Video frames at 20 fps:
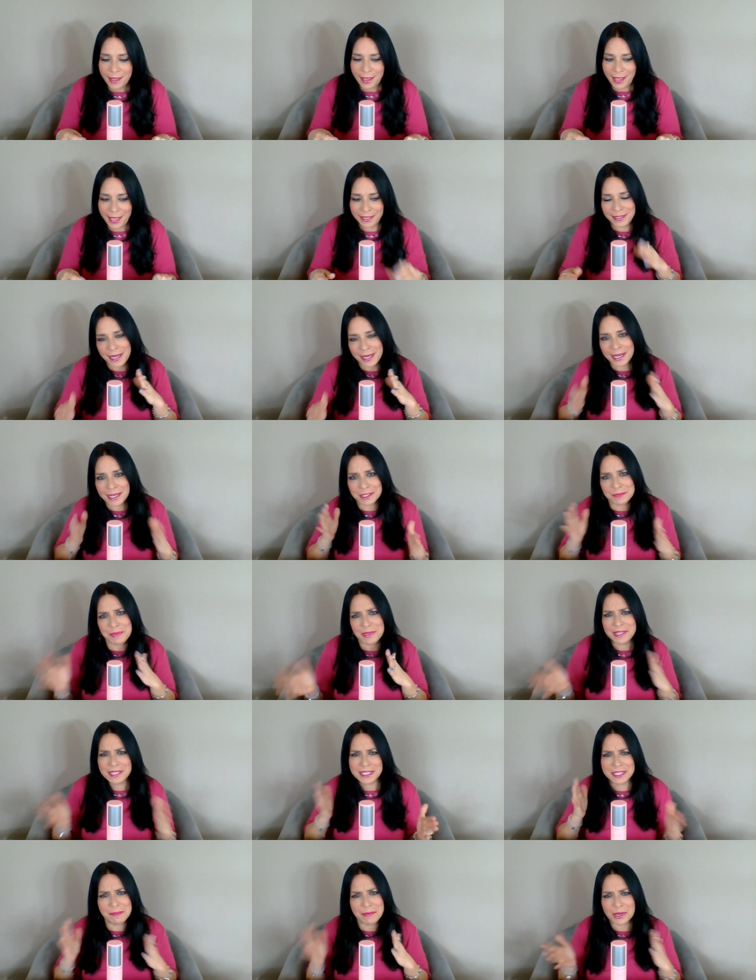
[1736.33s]
And this
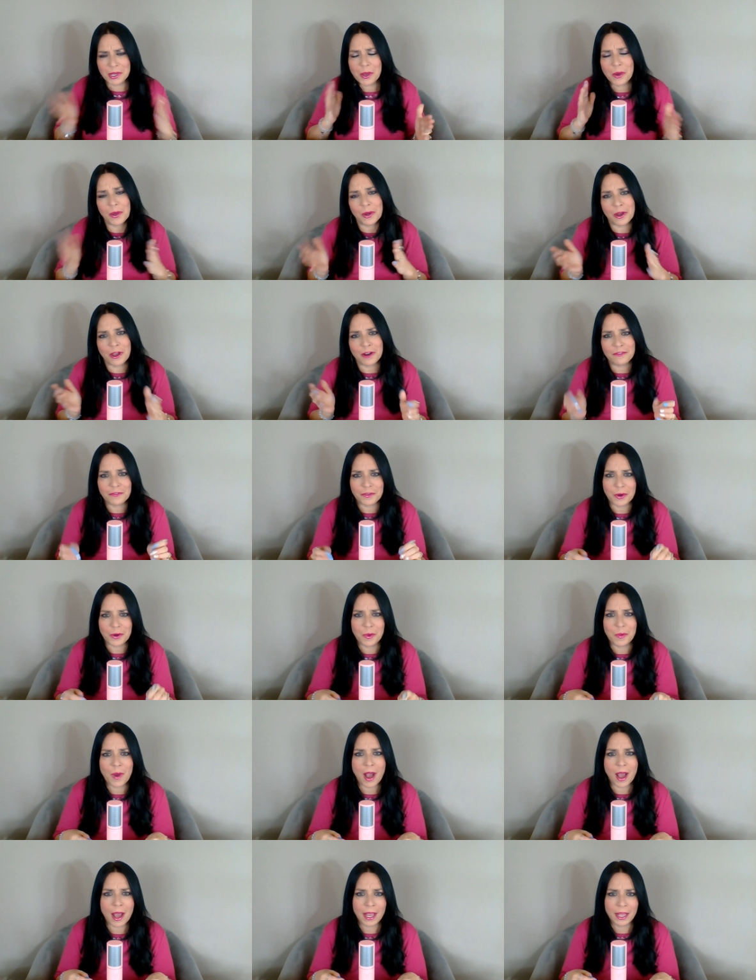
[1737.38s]
has been going on for a
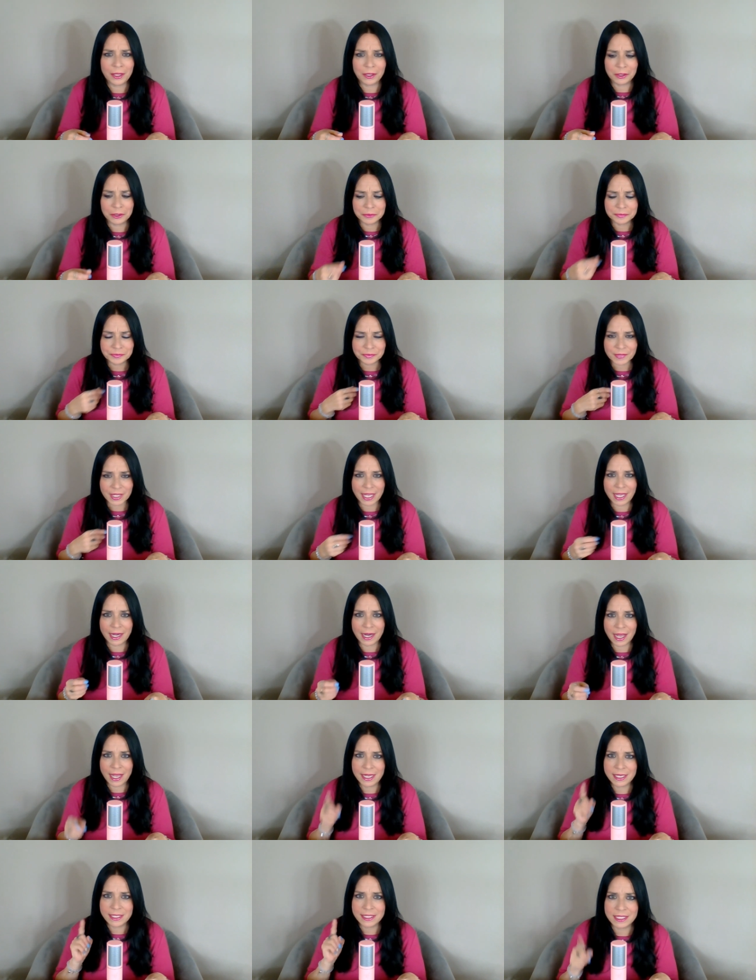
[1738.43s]
while, and I
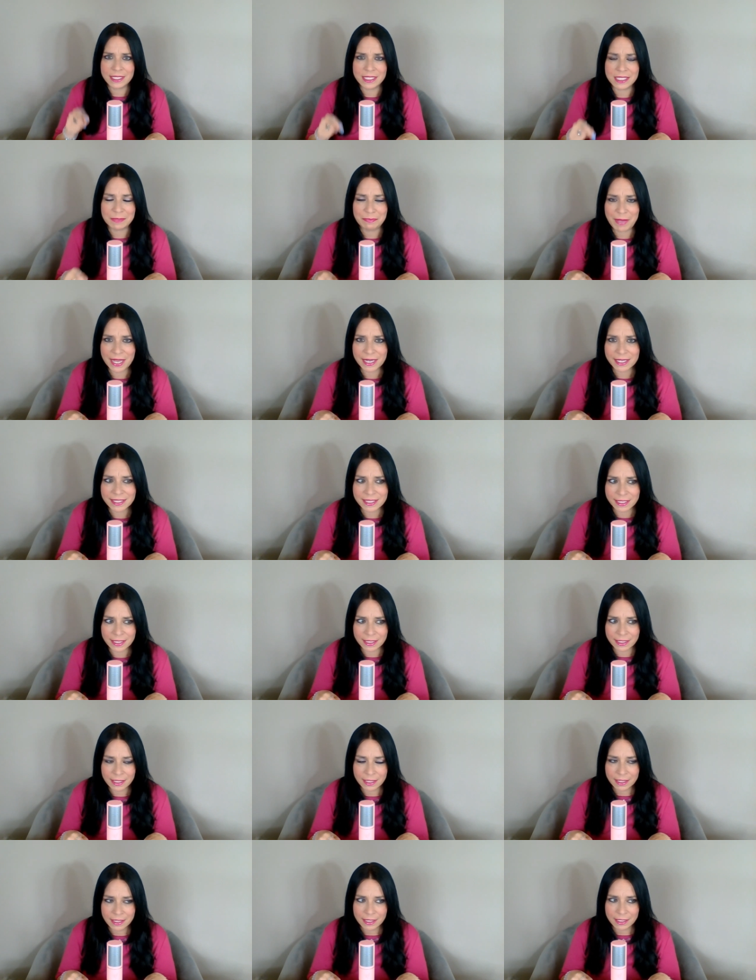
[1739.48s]
had
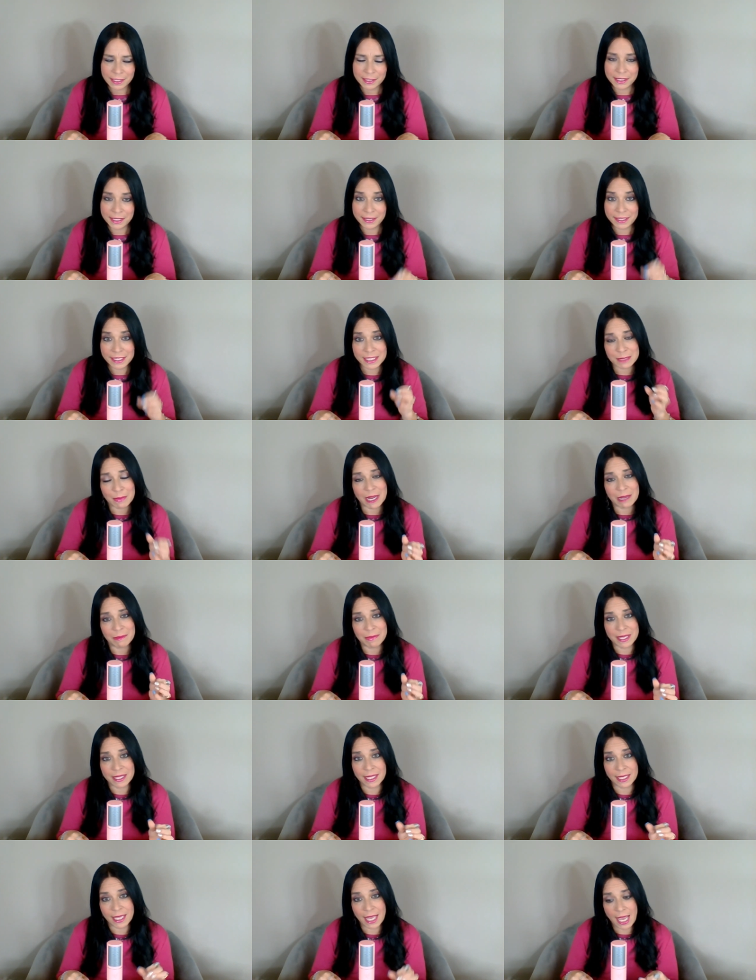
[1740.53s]
suspected that this might be
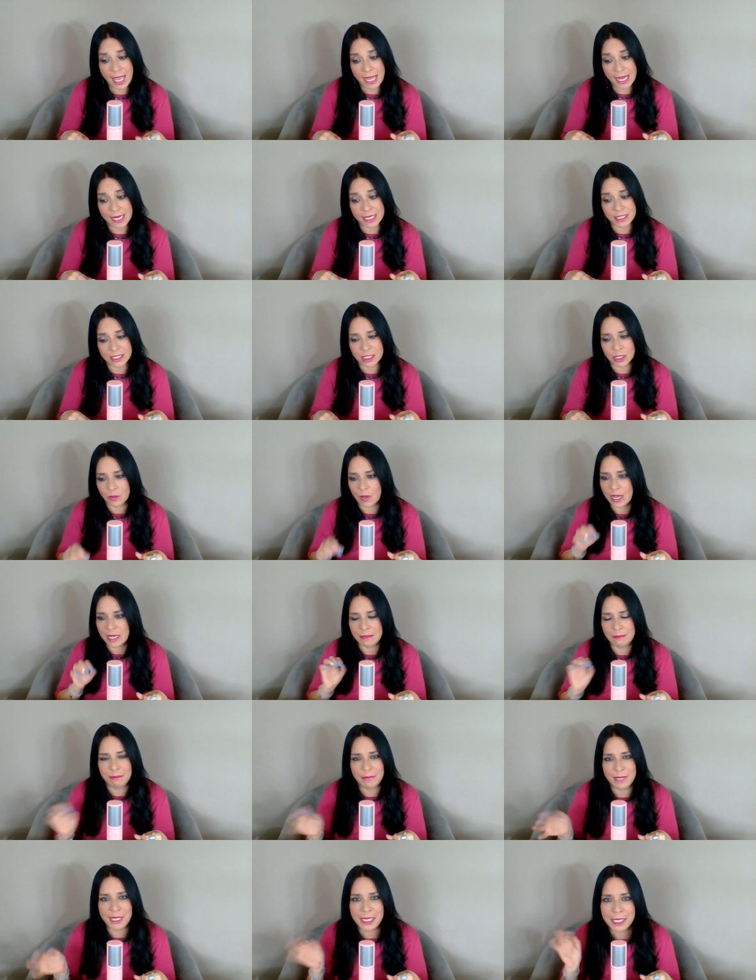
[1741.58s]
the case. So I
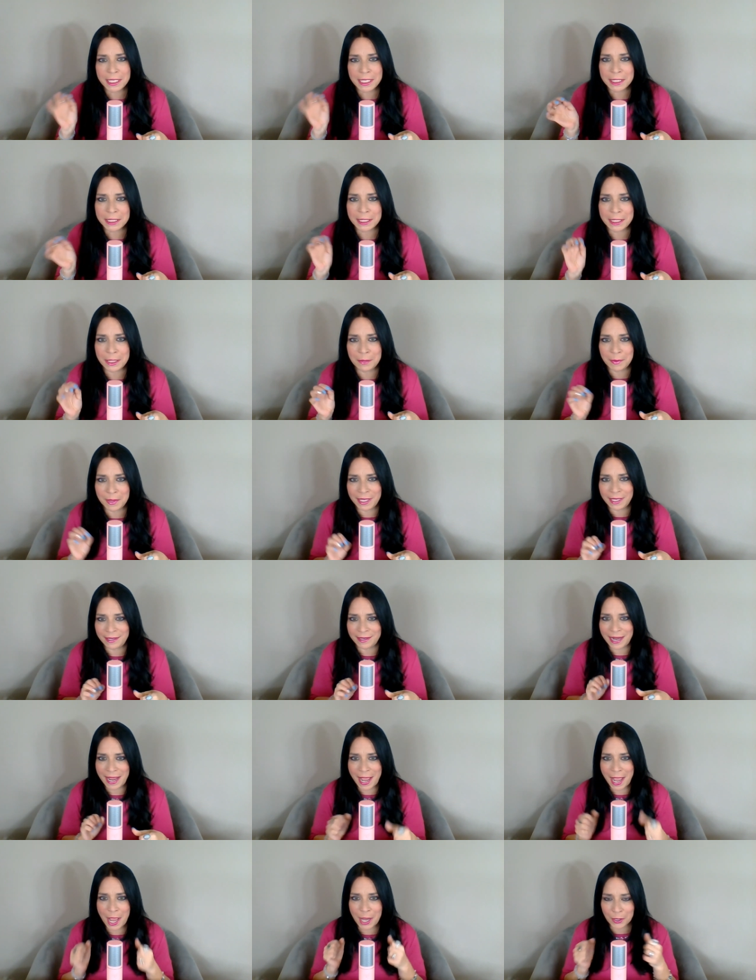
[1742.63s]
immediately went and
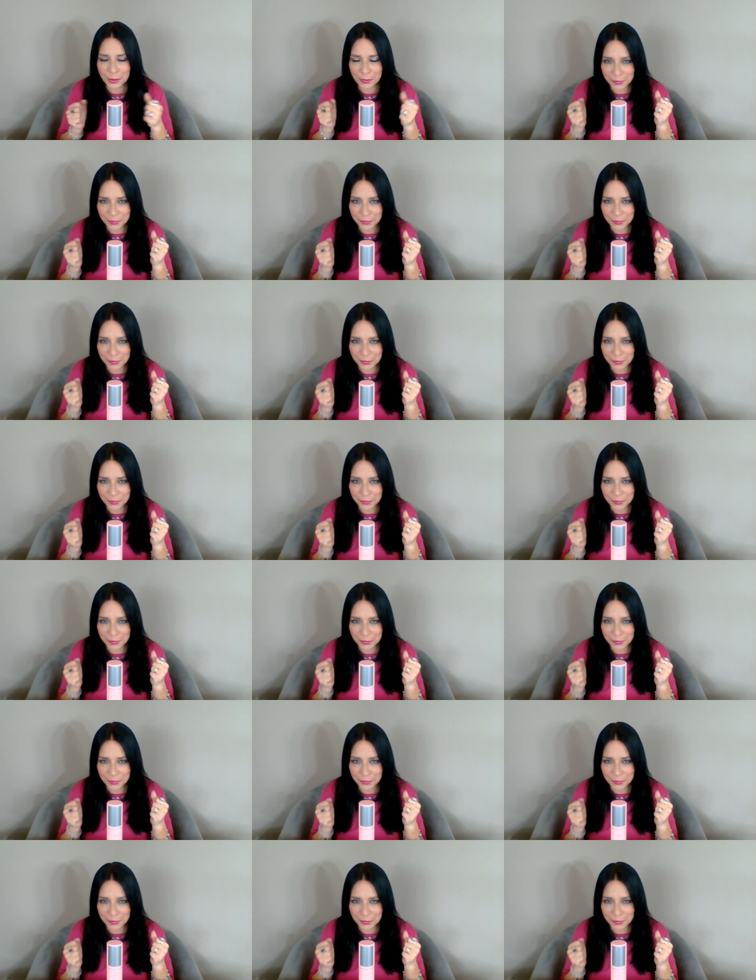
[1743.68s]
had a